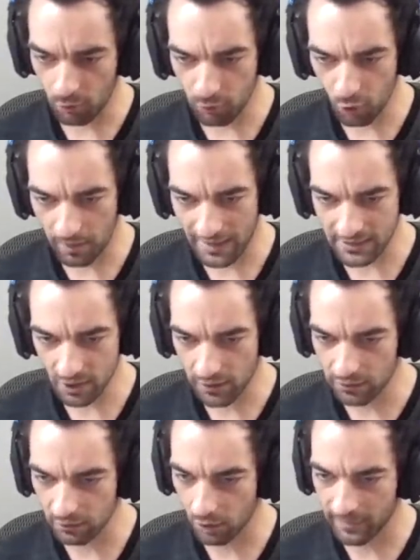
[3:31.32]
no, no. I saw
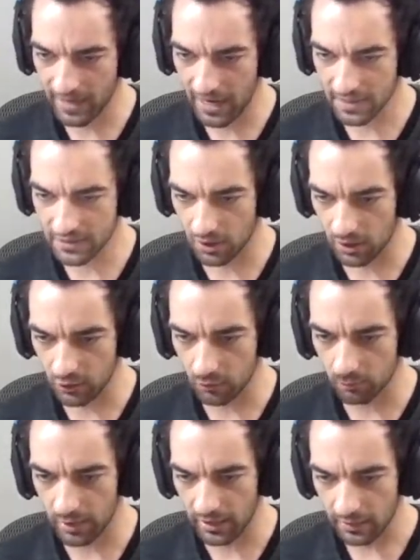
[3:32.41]
you, homie. I saw you,
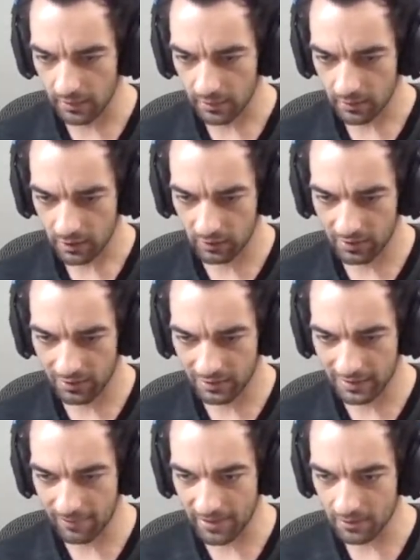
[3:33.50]
bruh. You ain't gonna
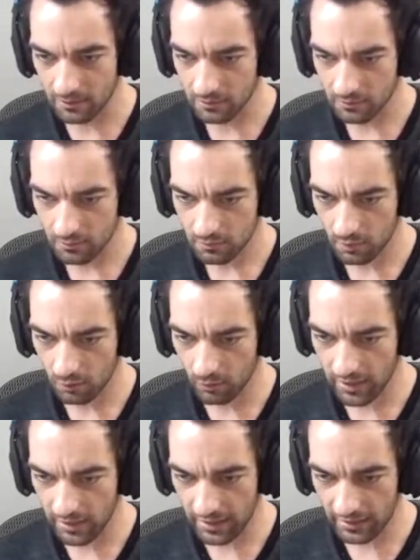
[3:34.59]
get me. No
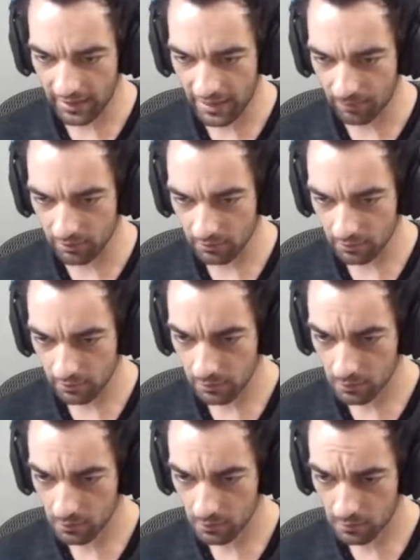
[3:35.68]
way. Ain't gonna happen.
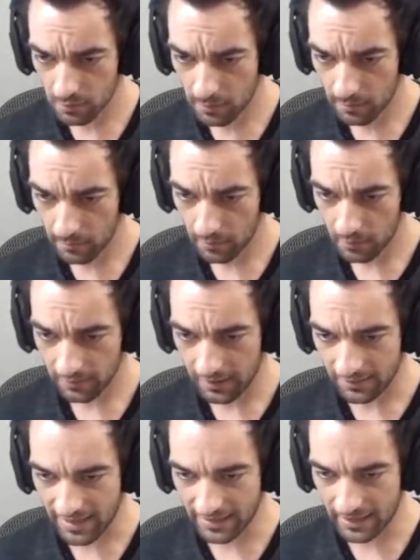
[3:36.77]
Got
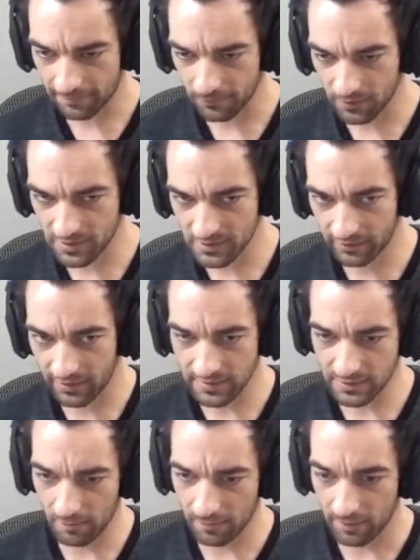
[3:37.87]
that guy first. The other guy
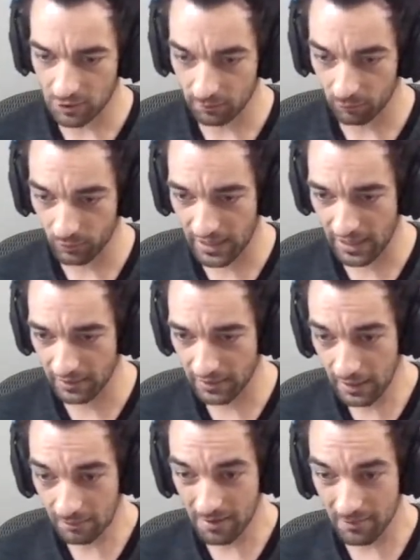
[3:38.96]
saw me. I'm gonna jump around.
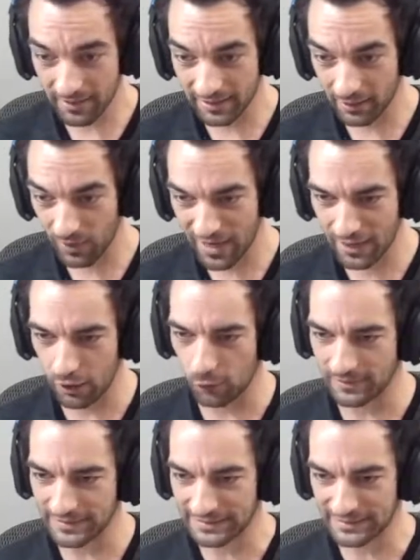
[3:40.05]
Maybe I can get away. Oh
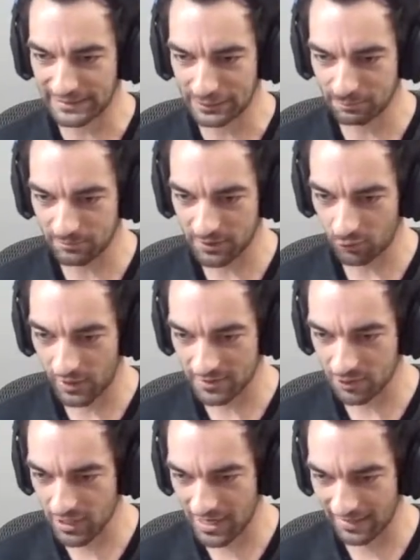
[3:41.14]
my gosh. Crazy
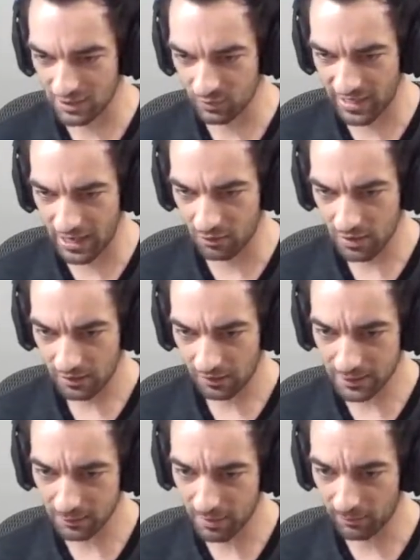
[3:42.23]
shenanigans right now.
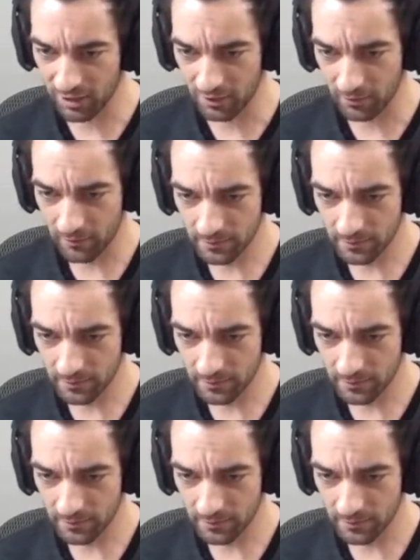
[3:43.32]
Lots of people here.